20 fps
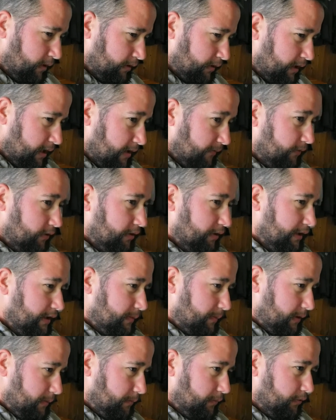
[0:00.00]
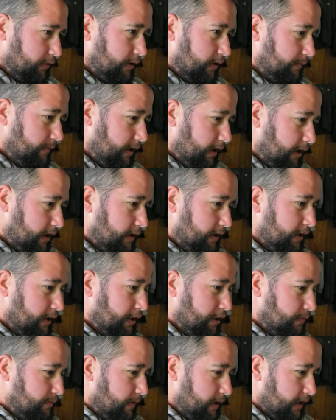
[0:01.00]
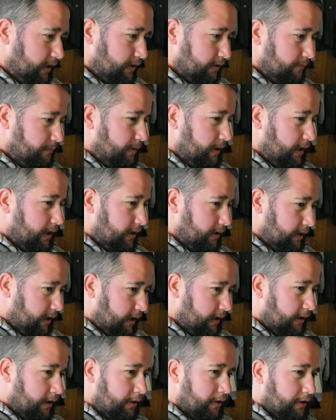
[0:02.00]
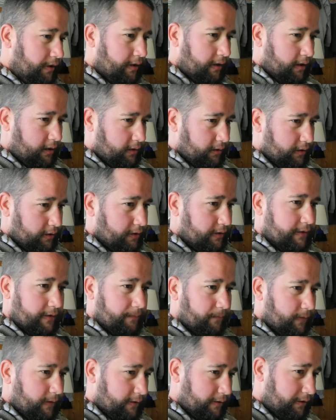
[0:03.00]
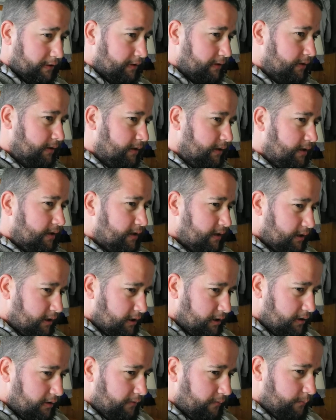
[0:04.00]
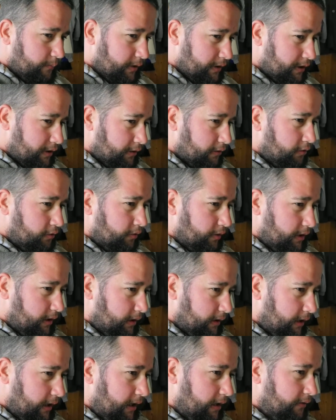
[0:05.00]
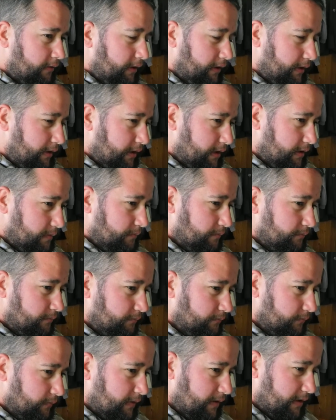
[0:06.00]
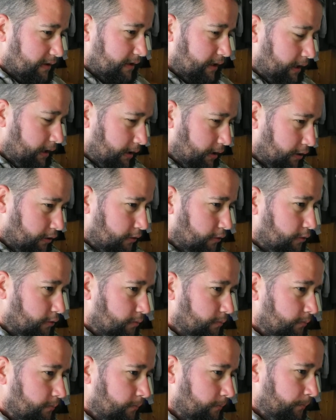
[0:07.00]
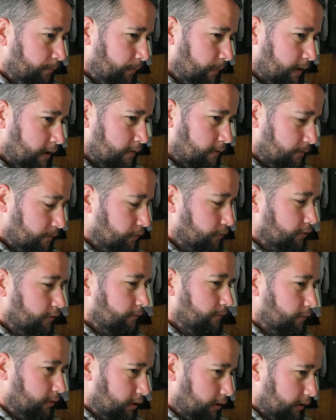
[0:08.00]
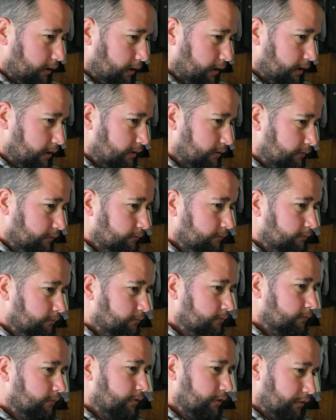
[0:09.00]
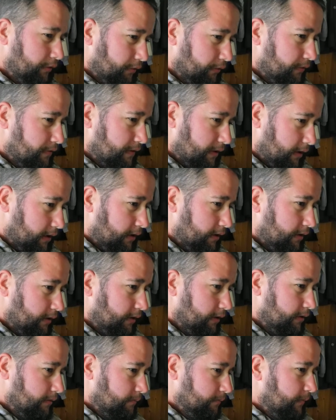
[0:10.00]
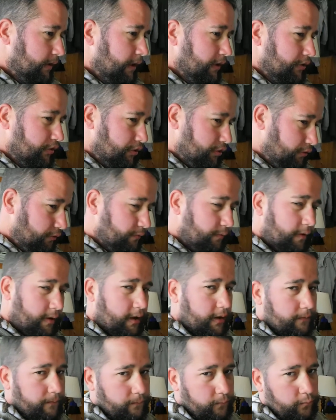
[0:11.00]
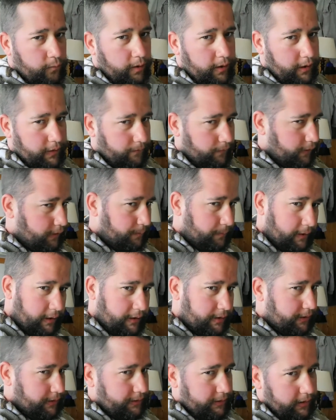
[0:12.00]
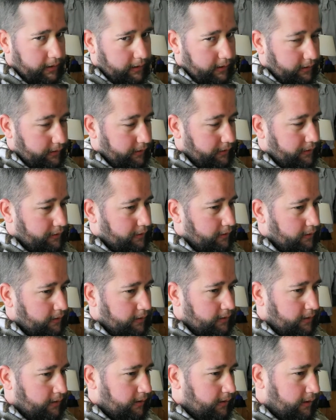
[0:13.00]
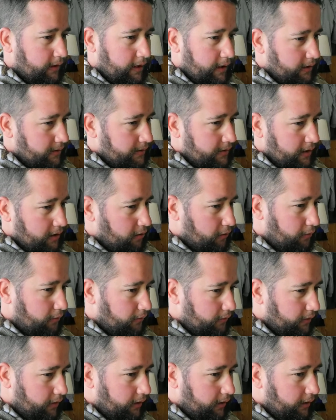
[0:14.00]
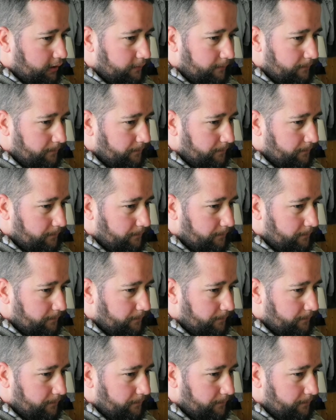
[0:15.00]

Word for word: You have all these people come down here, you make them pay $900 to fish, but you're only allowing them to take home four walleye, two sauger, and two of whatever species they catch. That's not a whole lot.